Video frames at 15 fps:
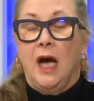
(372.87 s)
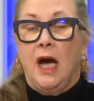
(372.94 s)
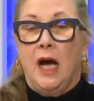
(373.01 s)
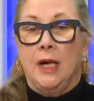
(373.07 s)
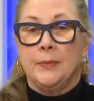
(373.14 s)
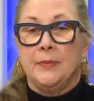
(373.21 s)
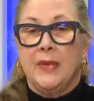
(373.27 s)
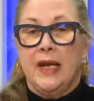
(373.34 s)

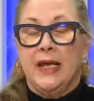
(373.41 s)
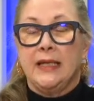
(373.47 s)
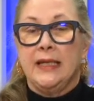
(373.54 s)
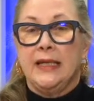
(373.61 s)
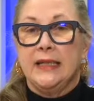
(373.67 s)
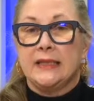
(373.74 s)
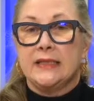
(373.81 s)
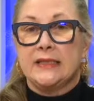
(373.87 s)
And
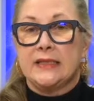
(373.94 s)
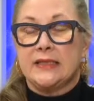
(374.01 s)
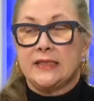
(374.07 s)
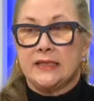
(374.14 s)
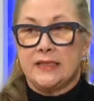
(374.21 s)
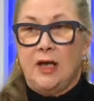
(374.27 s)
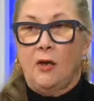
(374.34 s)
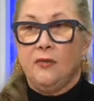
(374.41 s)
it's
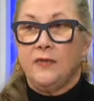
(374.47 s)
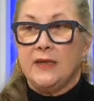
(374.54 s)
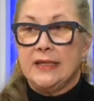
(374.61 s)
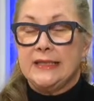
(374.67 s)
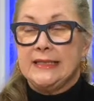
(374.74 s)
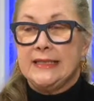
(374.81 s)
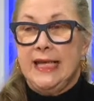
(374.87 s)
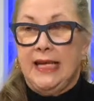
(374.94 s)

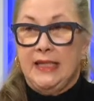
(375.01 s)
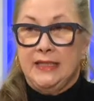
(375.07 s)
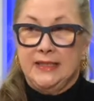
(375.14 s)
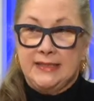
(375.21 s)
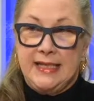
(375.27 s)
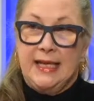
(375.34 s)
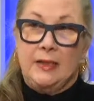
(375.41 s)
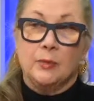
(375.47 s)
self-contained.
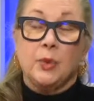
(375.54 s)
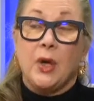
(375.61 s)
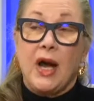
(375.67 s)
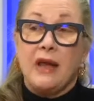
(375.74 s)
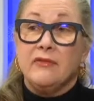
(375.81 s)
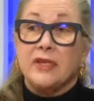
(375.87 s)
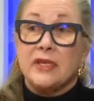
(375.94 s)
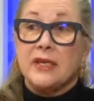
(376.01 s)
It's on a
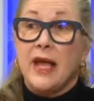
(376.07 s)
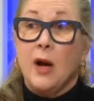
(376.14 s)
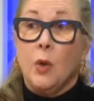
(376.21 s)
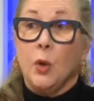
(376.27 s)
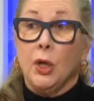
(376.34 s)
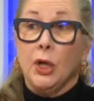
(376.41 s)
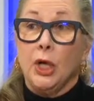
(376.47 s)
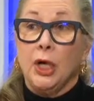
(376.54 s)
private
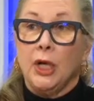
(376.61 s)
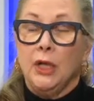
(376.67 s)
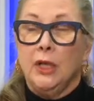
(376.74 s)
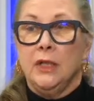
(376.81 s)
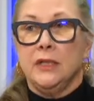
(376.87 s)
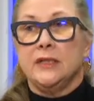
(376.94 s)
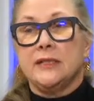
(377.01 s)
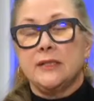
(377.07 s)
network.
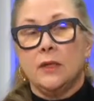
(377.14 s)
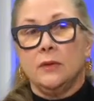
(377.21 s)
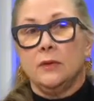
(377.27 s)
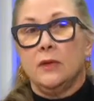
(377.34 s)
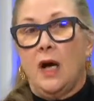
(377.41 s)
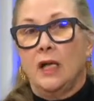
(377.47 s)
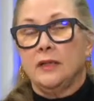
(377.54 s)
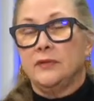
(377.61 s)

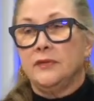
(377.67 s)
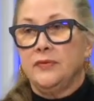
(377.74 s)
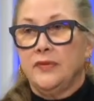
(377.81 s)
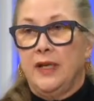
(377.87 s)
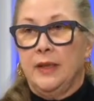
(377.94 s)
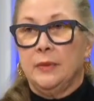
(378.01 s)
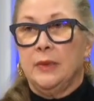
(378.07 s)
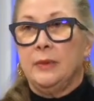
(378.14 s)
So all of the
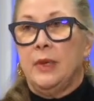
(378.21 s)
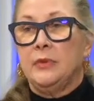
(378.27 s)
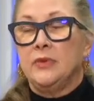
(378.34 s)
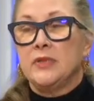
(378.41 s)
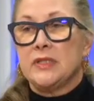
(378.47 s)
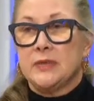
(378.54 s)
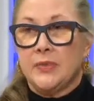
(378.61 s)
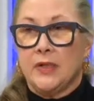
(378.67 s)
family
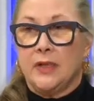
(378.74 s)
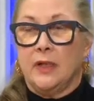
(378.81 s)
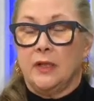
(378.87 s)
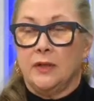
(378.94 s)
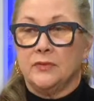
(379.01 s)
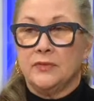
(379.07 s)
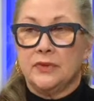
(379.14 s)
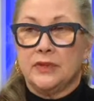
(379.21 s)
members spread
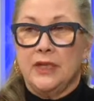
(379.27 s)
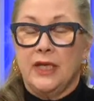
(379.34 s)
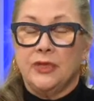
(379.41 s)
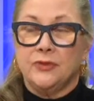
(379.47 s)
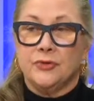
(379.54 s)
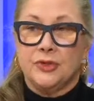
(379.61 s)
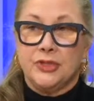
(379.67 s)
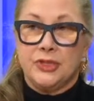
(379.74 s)
all over the
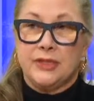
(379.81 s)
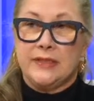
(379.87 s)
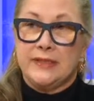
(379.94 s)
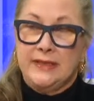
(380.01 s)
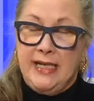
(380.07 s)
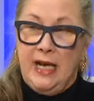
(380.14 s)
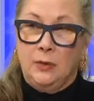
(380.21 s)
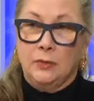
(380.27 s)
country
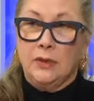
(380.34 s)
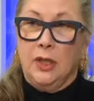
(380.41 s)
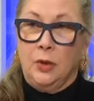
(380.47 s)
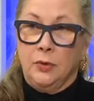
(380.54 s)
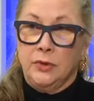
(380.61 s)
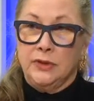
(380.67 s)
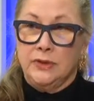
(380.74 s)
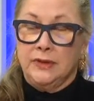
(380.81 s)
just
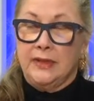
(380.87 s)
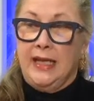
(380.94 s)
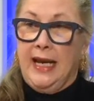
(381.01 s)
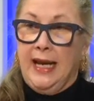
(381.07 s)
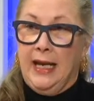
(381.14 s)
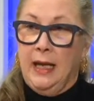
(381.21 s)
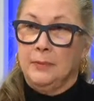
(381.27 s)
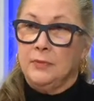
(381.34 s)
download
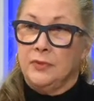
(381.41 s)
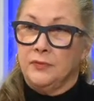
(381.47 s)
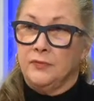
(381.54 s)
the app.